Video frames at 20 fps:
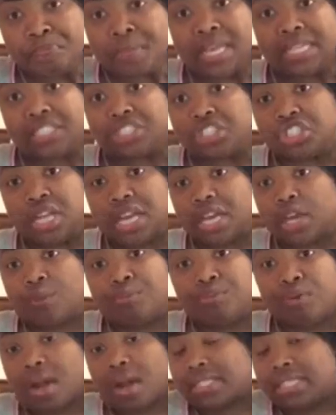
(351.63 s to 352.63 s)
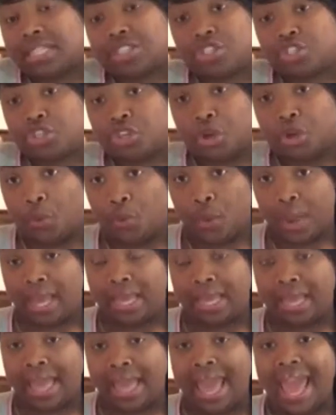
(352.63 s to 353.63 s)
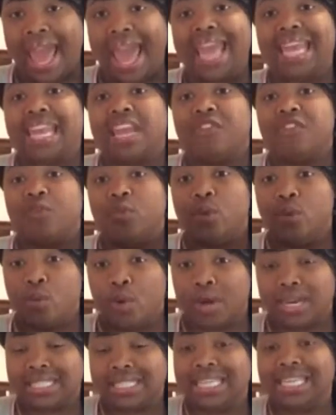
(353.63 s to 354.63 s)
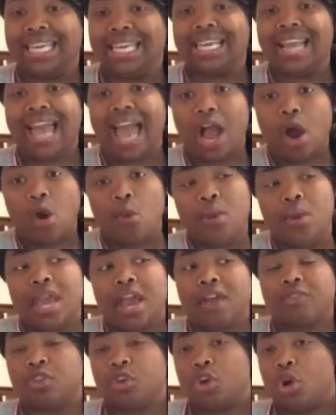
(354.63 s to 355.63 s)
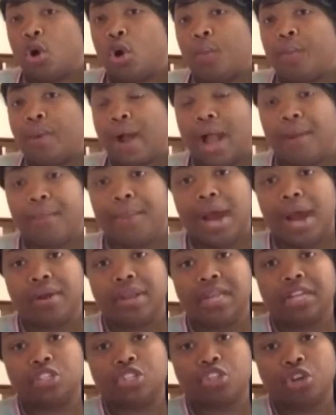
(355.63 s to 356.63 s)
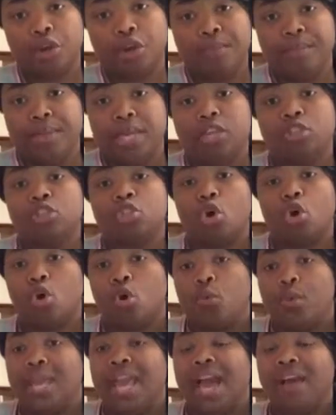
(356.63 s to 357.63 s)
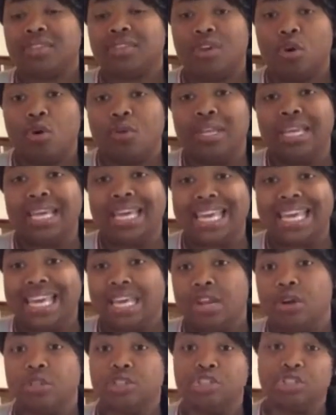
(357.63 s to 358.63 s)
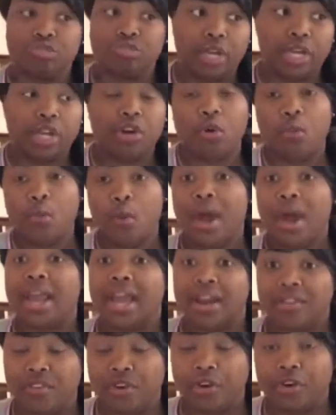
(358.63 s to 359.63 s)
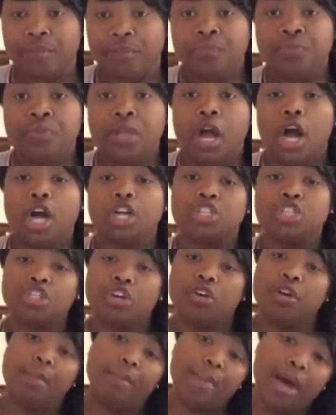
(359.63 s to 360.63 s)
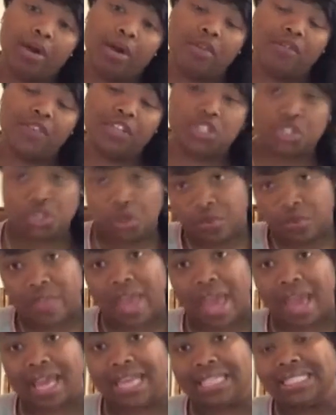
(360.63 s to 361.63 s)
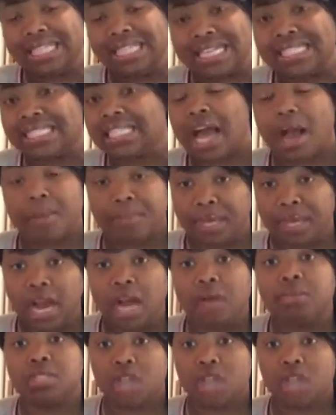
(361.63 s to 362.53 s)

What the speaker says: it's just not going to process a certain way. And if we want it to get out, we have to go about it in a certain means, or we have to only eat or drink or whatever a certain amount of it so that it does not become